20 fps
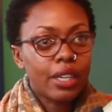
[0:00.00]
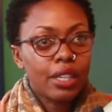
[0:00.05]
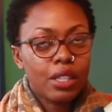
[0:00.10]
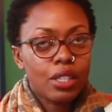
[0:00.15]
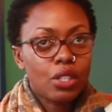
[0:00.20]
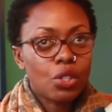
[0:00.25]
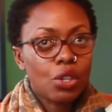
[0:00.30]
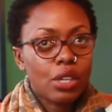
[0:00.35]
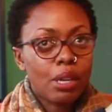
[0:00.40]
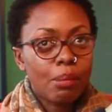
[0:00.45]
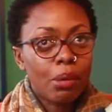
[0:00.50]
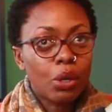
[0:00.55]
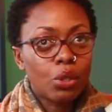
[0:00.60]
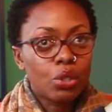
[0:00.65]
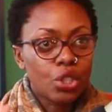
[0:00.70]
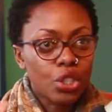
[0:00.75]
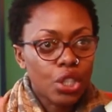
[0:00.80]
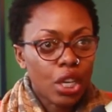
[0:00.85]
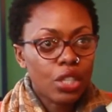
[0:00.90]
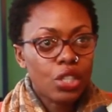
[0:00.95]
not about
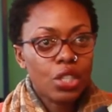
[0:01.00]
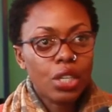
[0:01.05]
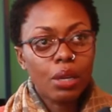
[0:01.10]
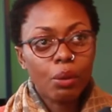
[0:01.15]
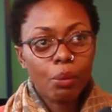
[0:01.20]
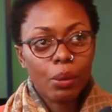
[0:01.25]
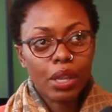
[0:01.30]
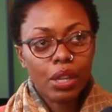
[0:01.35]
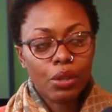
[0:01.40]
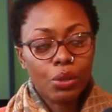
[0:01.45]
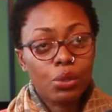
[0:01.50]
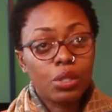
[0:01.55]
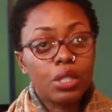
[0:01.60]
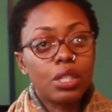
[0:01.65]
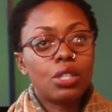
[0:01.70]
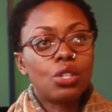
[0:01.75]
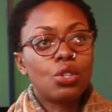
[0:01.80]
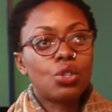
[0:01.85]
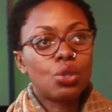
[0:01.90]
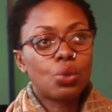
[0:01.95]
judging whether those
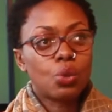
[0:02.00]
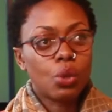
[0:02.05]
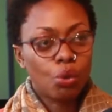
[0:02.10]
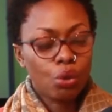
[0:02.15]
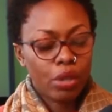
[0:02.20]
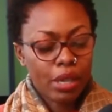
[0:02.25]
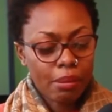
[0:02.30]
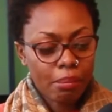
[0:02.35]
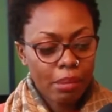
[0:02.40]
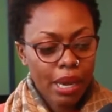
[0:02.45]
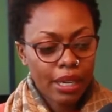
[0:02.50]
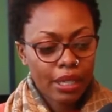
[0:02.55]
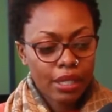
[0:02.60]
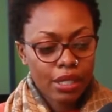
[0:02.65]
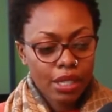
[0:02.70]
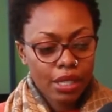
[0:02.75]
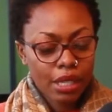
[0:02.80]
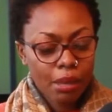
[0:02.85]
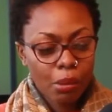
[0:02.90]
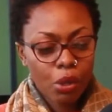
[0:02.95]
decisions are good and bad. It's
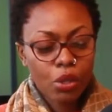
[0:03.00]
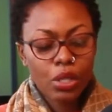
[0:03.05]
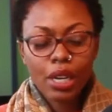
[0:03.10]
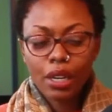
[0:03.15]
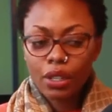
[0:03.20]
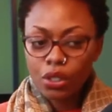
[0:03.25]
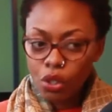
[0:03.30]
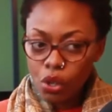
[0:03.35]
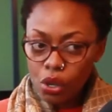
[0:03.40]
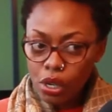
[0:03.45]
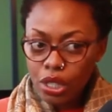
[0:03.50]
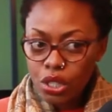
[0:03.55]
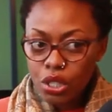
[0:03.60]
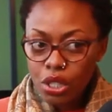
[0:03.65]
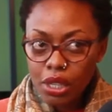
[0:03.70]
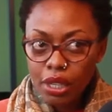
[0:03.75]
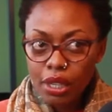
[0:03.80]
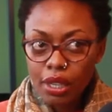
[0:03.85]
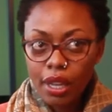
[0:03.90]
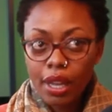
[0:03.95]
just about
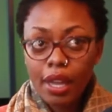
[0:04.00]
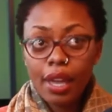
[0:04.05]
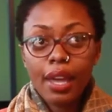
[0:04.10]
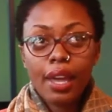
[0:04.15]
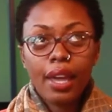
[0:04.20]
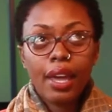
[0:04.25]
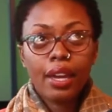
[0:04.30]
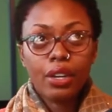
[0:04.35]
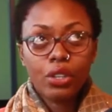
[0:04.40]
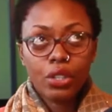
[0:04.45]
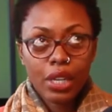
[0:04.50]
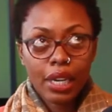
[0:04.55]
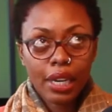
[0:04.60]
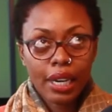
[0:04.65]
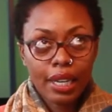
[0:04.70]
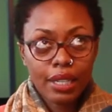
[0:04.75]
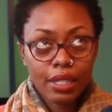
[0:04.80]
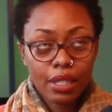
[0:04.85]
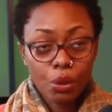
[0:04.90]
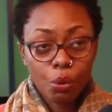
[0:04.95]
acknowledging and
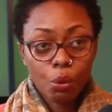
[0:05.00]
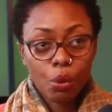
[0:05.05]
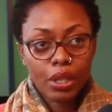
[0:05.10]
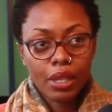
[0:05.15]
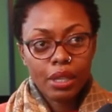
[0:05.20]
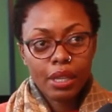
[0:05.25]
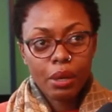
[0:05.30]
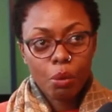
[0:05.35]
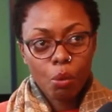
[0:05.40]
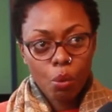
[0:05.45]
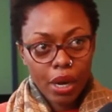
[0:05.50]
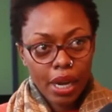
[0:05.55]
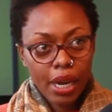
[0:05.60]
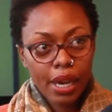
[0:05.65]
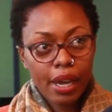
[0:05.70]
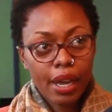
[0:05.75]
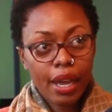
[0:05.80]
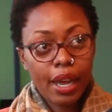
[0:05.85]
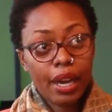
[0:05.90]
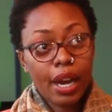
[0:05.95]
realizing what they were
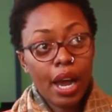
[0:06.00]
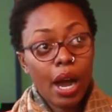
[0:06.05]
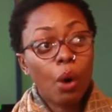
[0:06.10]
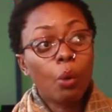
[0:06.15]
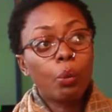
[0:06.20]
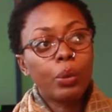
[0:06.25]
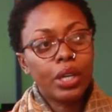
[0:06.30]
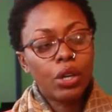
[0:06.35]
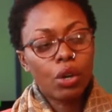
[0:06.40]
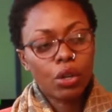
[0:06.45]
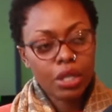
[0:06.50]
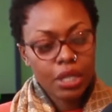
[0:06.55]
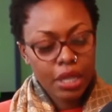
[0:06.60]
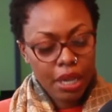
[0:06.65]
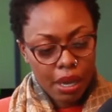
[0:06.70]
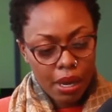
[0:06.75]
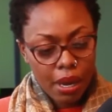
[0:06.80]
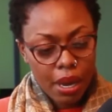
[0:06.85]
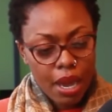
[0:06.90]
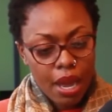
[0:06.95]
and how we got
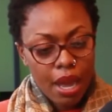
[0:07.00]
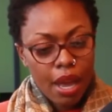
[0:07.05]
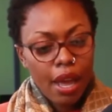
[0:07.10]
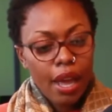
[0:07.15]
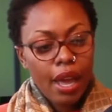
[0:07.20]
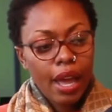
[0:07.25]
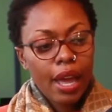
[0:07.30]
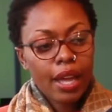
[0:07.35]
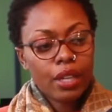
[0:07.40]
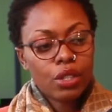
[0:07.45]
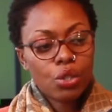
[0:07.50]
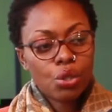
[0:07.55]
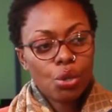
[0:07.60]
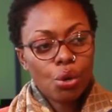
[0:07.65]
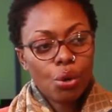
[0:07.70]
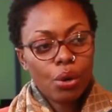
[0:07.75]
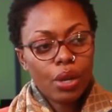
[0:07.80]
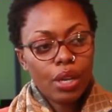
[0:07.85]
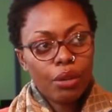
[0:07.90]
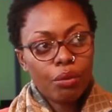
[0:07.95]
here. And
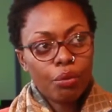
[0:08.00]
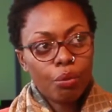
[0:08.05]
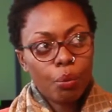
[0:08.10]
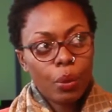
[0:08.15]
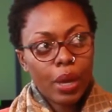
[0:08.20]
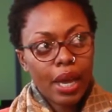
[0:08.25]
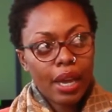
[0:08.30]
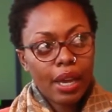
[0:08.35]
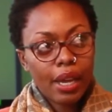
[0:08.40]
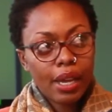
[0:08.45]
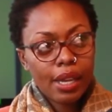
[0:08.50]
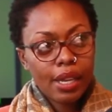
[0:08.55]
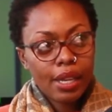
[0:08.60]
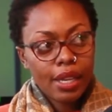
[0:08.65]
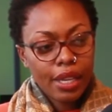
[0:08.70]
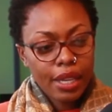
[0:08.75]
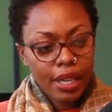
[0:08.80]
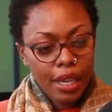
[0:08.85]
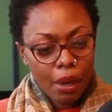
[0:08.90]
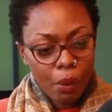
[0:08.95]
so if we're
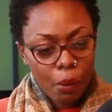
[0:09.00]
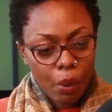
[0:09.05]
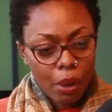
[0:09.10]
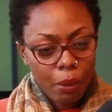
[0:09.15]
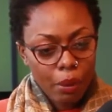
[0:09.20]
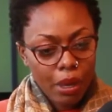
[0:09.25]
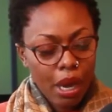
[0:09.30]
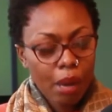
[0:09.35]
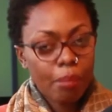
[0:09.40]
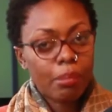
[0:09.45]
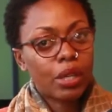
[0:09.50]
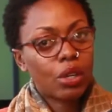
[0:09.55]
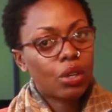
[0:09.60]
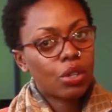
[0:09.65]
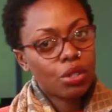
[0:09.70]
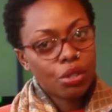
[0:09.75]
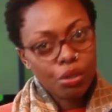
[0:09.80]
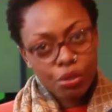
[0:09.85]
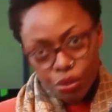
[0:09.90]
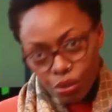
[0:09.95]
here where we are because
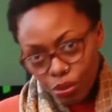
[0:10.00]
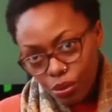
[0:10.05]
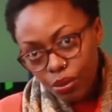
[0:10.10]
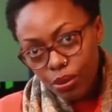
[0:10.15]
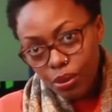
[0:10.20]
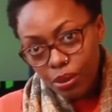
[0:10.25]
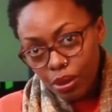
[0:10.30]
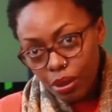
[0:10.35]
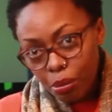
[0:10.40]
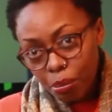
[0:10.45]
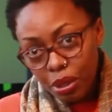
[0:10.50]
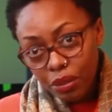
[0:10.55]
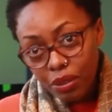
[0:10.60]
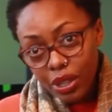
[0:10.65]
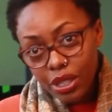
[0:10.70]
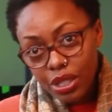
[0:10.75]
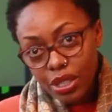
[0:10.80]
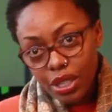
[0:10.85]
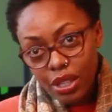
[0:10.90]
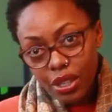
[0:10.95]
of
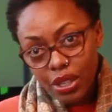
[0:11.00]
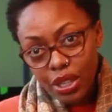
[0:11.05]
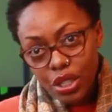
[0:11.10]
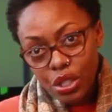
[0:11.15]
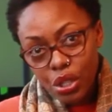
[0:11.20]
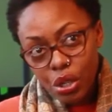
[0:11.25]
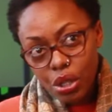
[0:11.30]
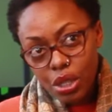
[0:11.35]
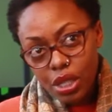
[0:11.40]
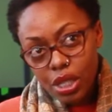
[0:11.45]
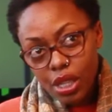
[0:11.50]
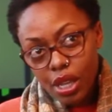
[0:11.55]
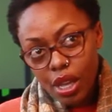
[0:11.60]
previous generations,